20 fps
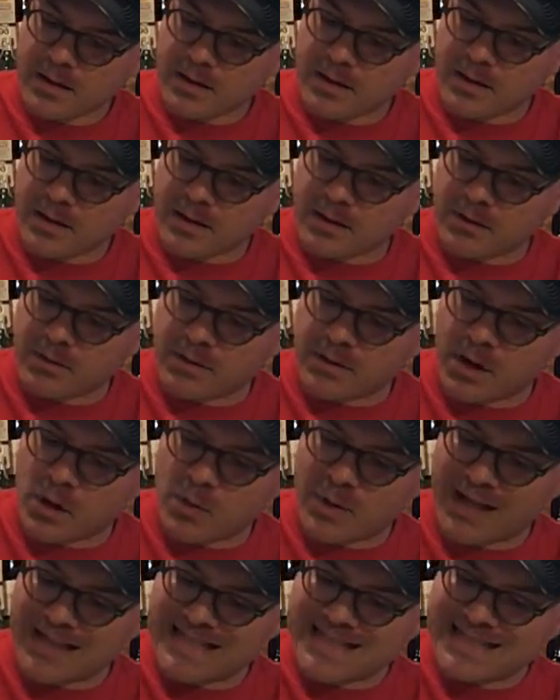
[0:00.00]
There we go.
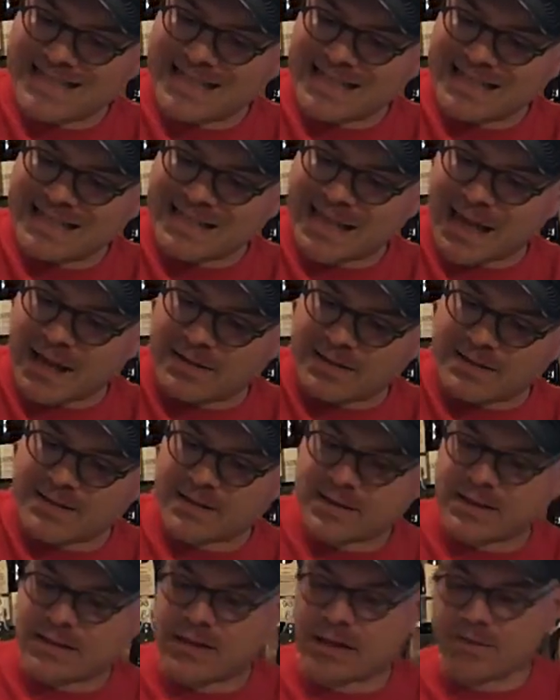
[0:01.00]
We got 6 ounces
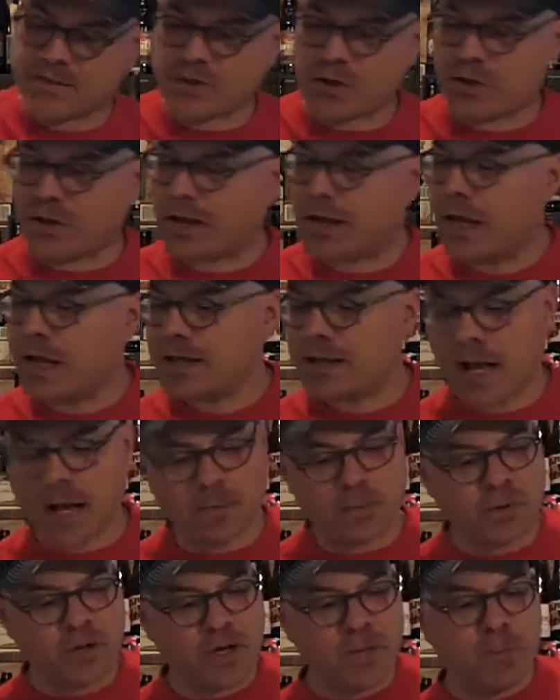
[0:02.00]
of club soda. Now, I
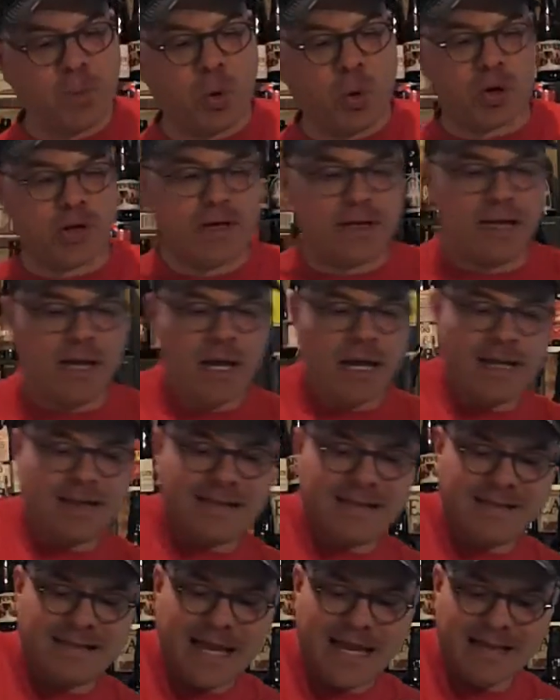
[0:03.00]
pre-poured it
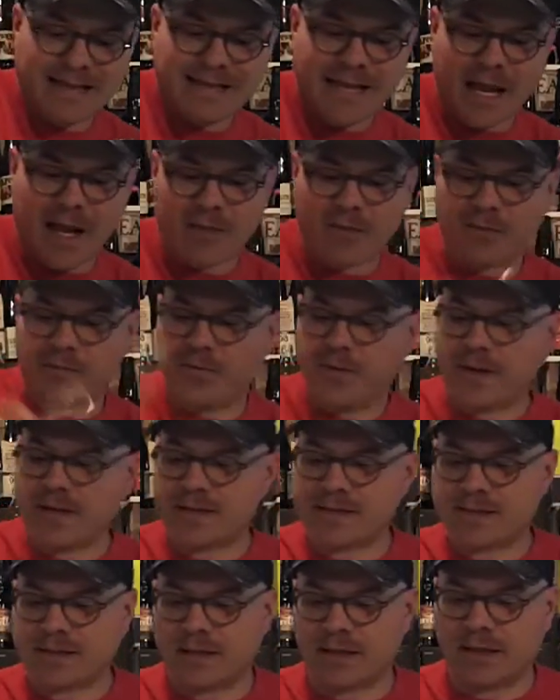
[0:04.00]
to take down the
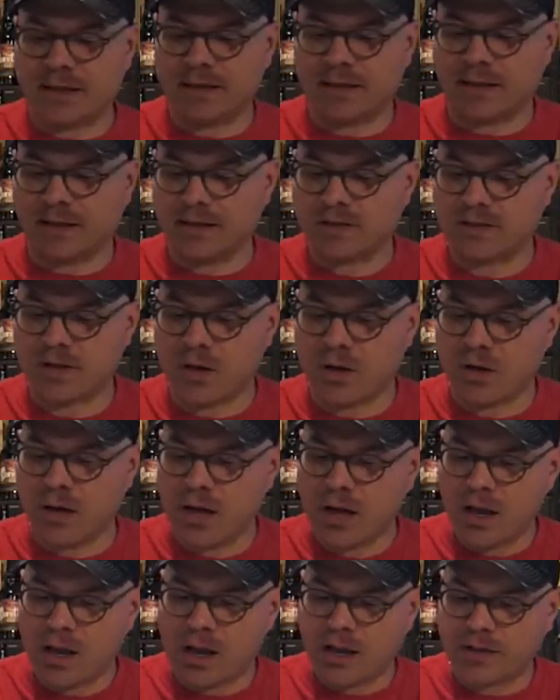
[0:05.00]
fizz slightly. So
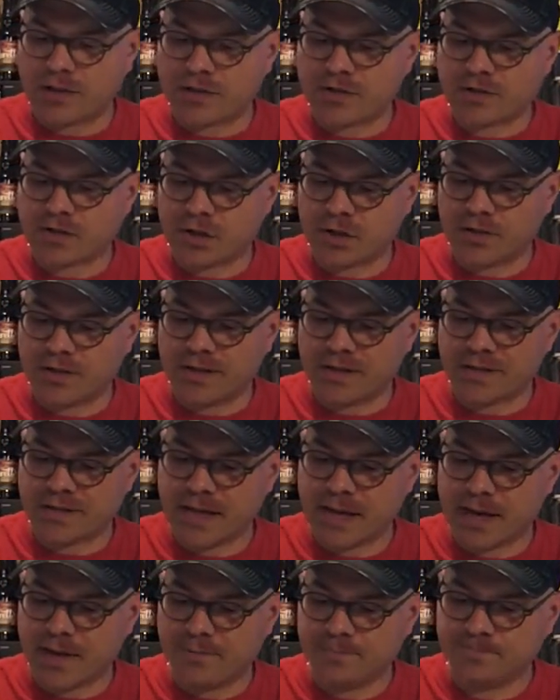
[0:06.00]
I'm going to stir this
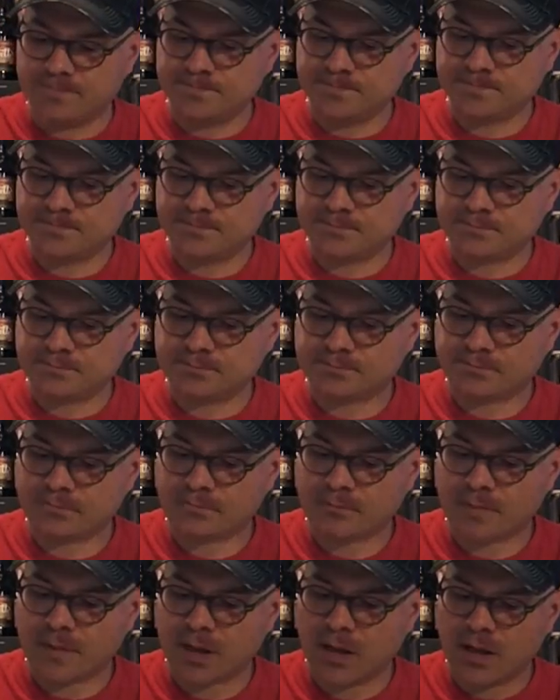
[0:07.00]
now.
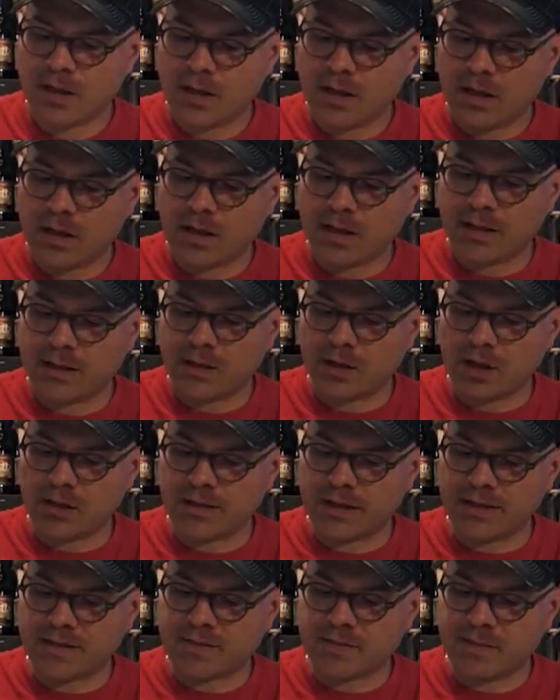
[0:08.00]
Get it all
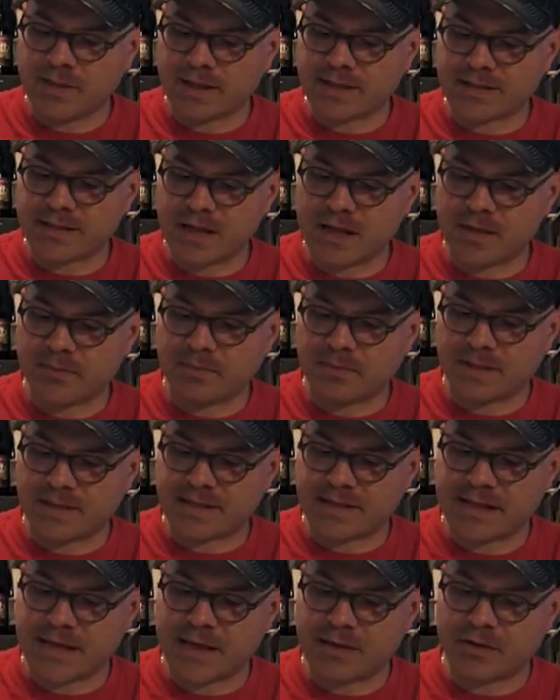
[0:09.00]
nice and mixed up, mixed
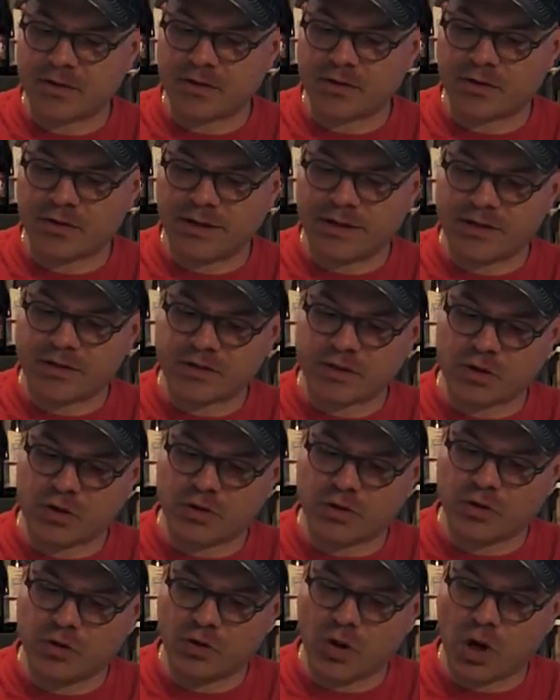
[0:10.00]
together. You don't need to stir
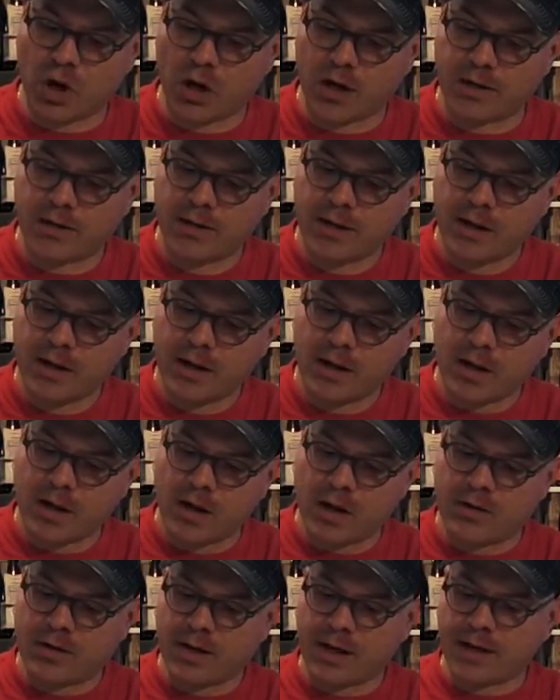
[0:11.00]
it too hard.
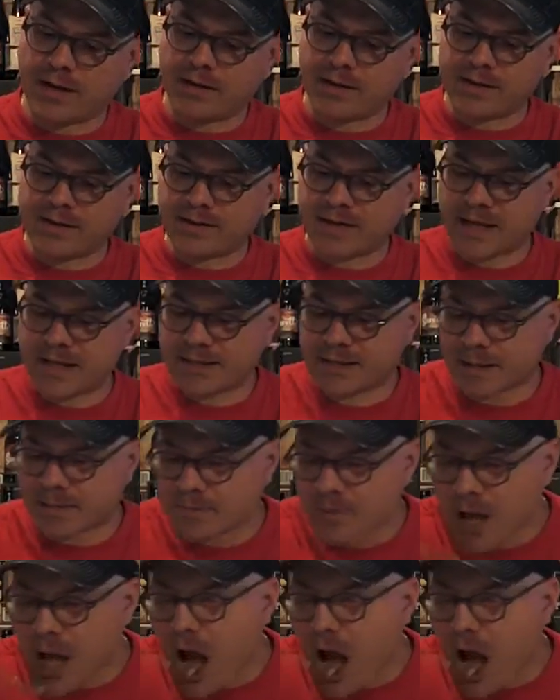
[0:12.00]
Okay, let's taste it.